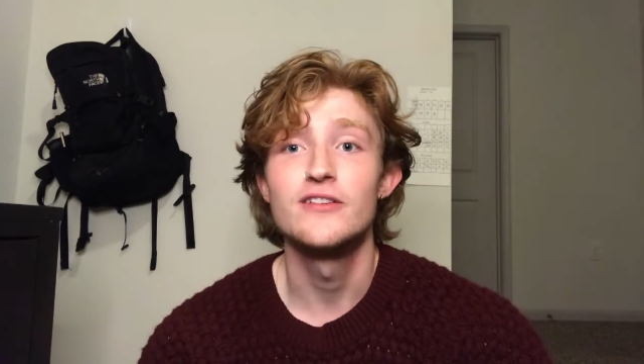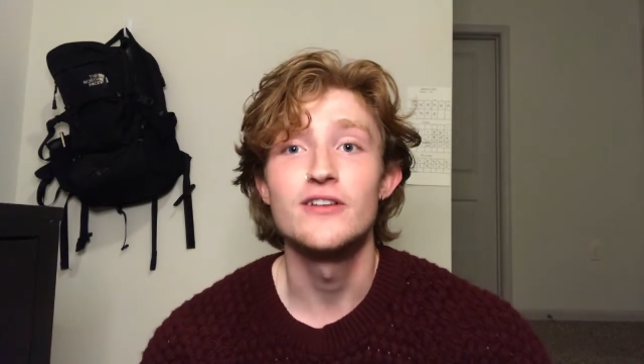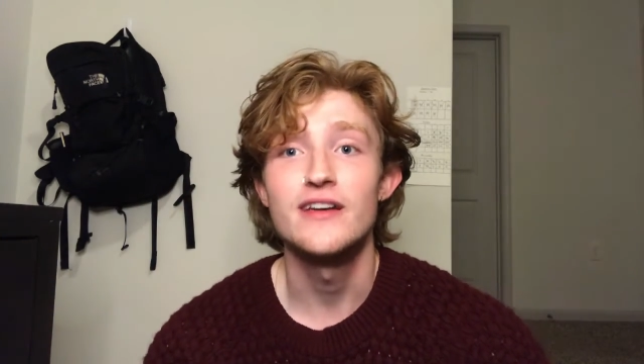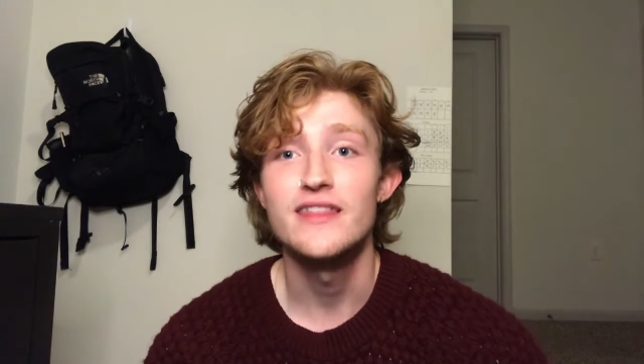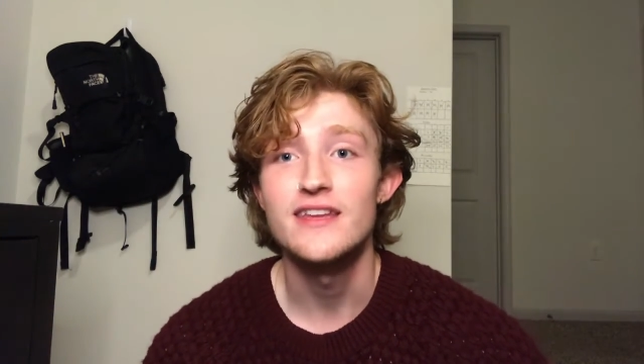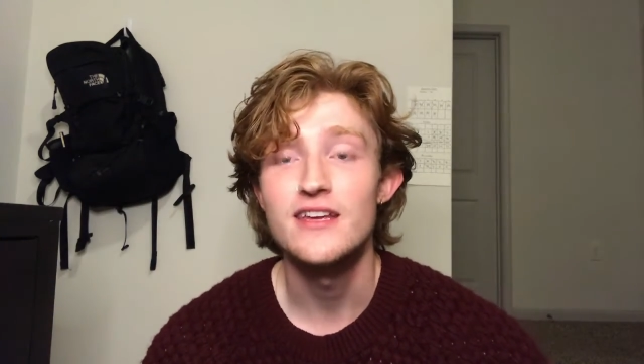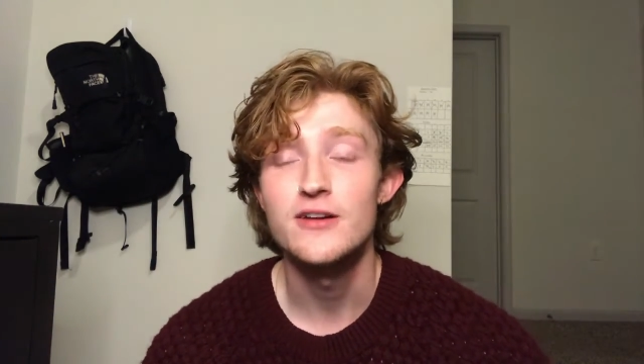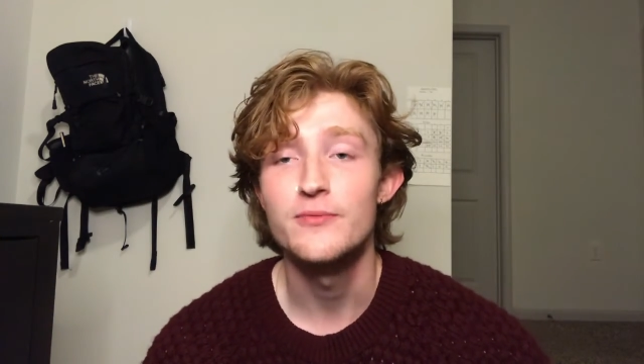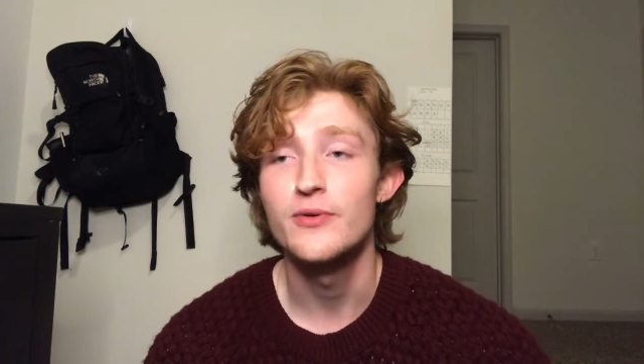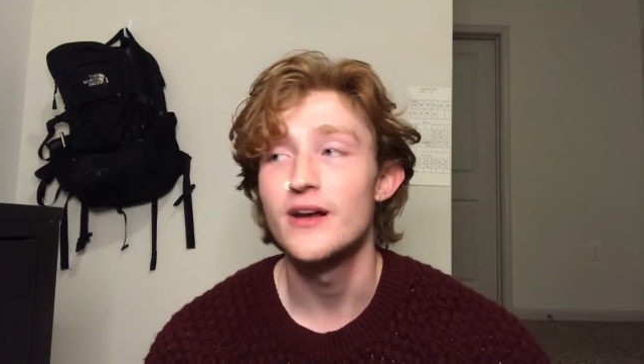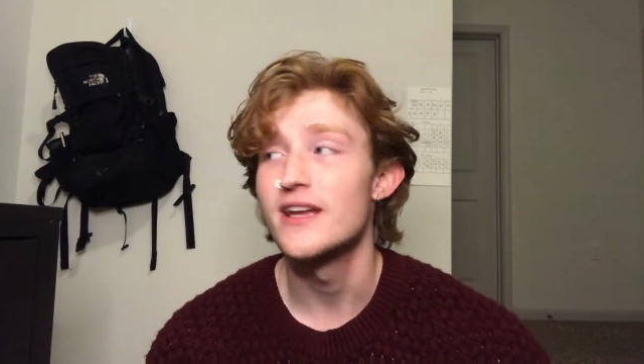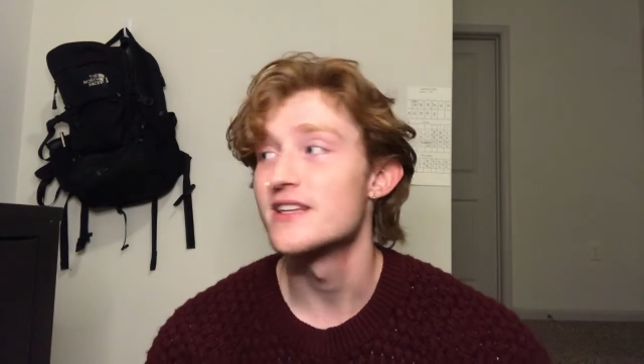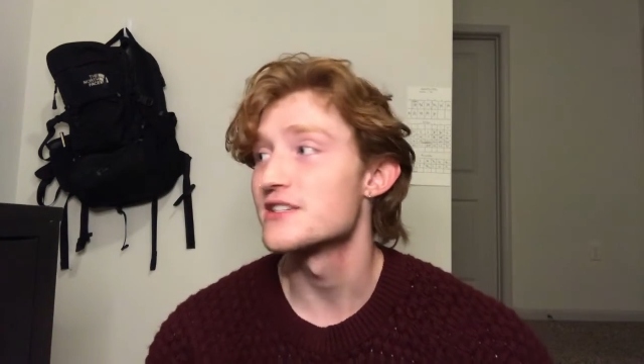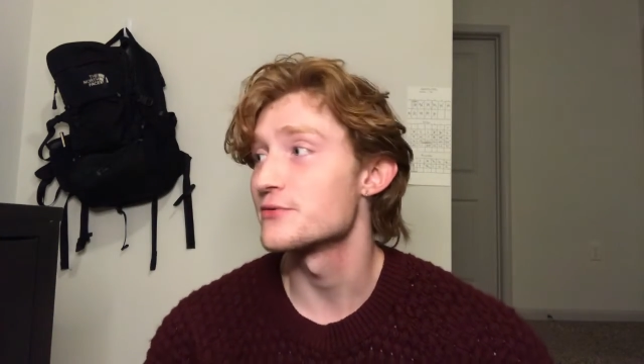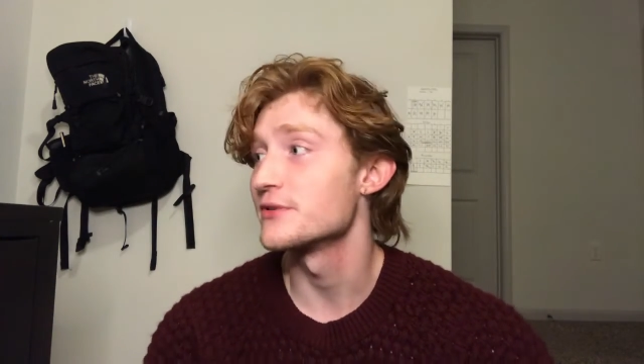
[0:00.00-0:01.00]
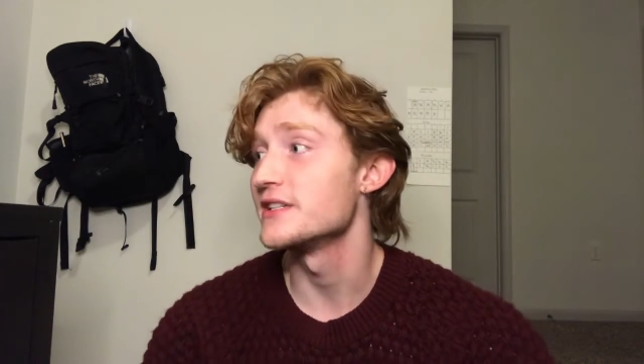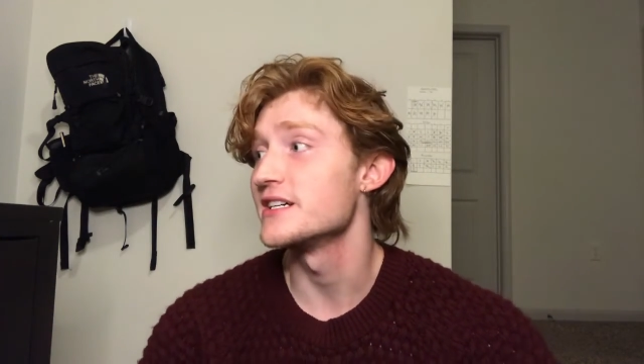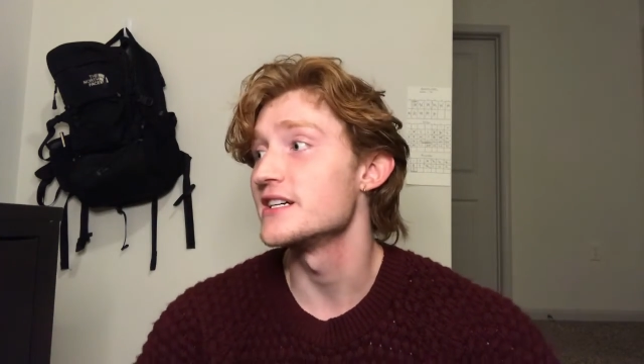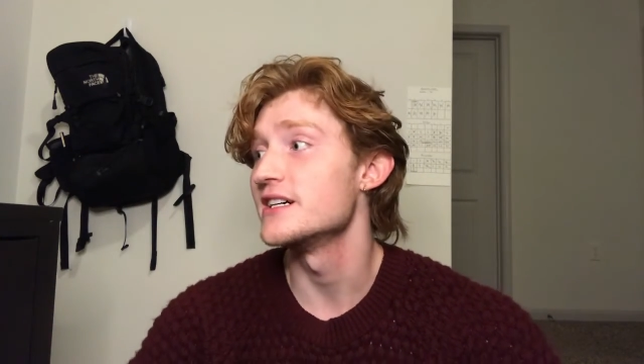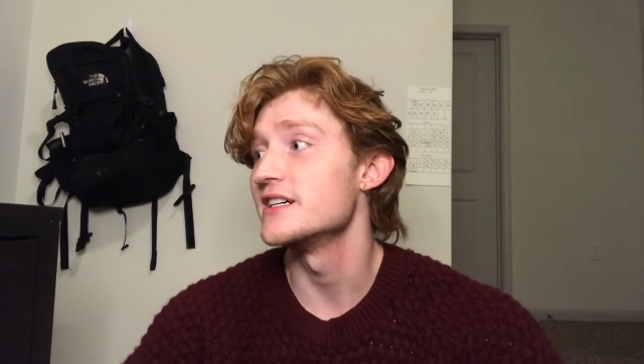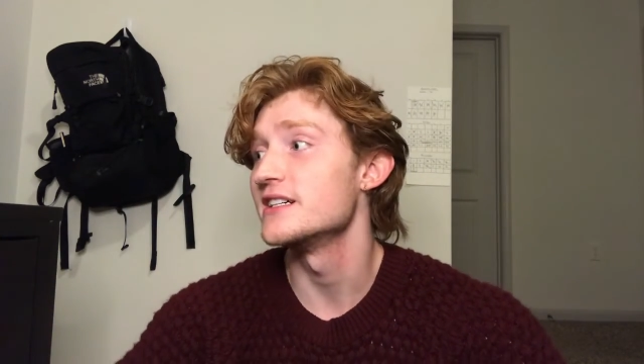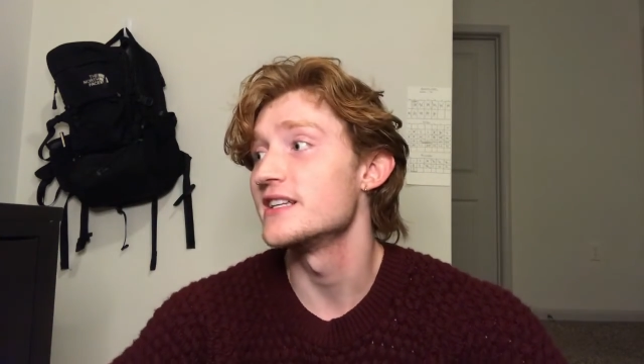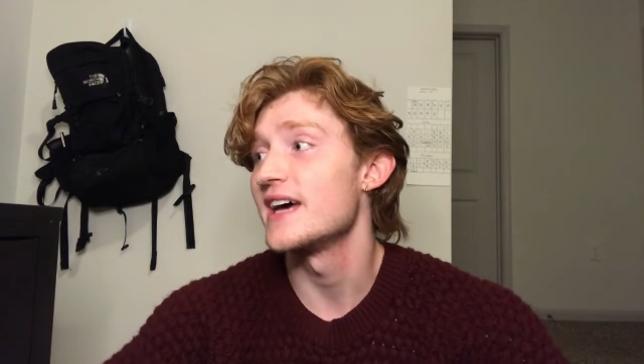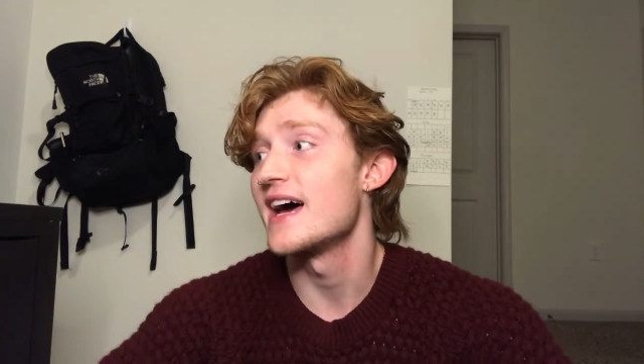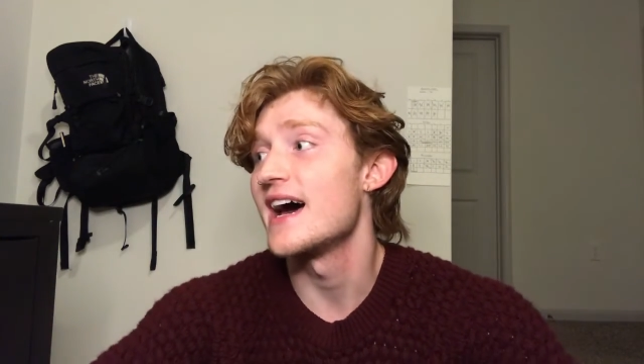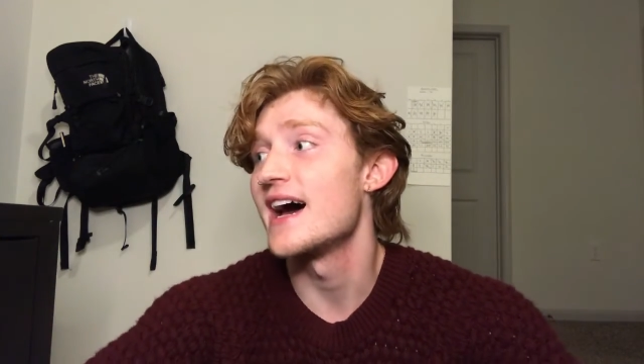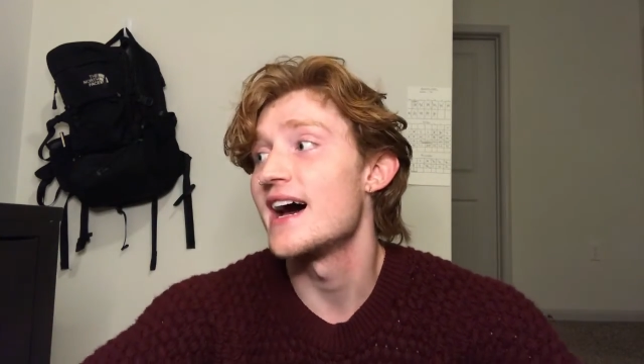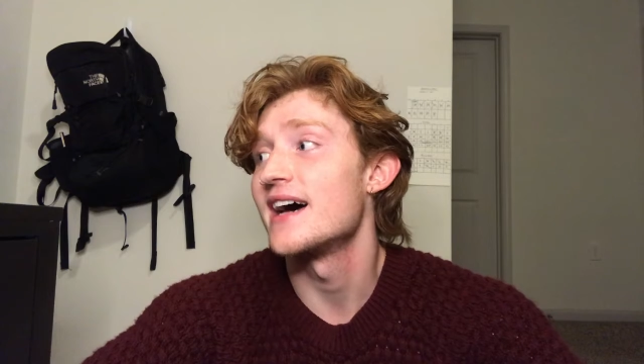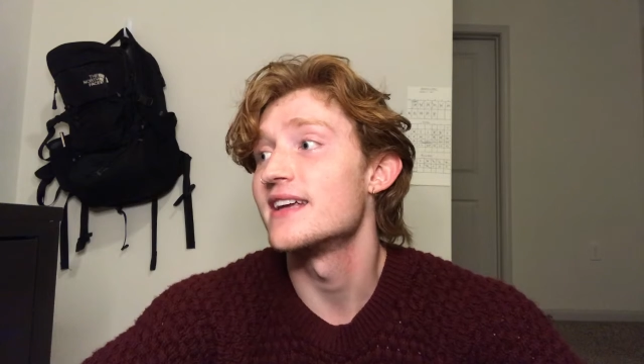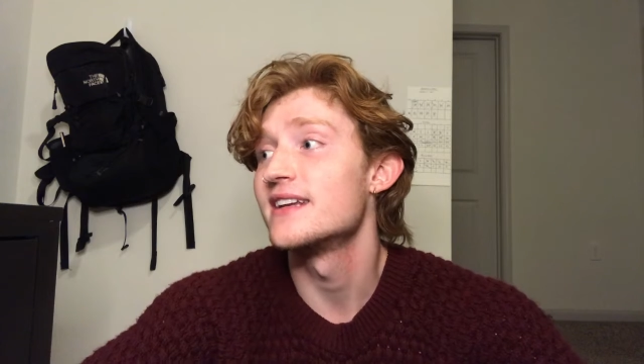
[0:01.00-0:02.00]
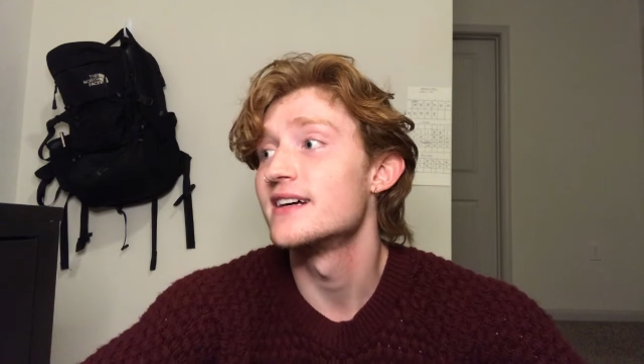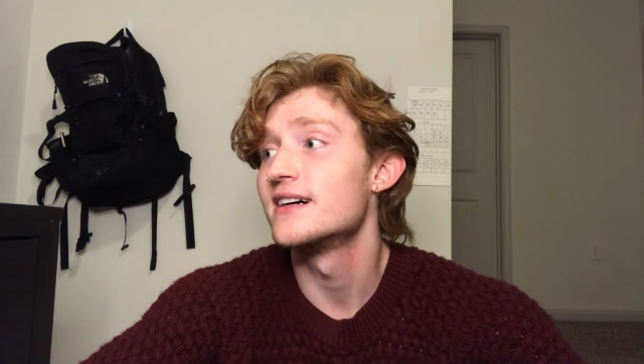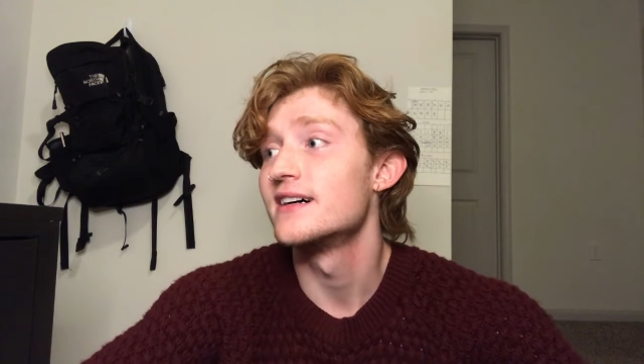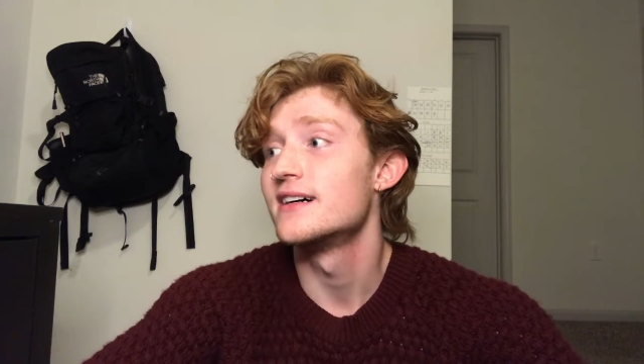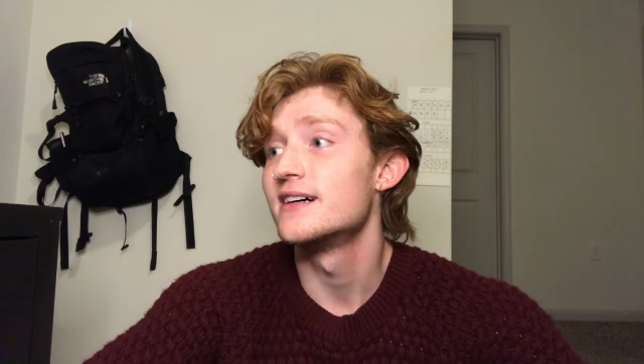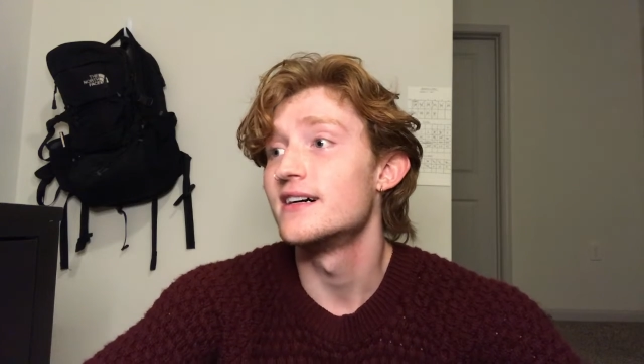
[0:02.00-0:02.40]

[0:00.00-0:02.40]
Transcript: You know, I think your brain is really good at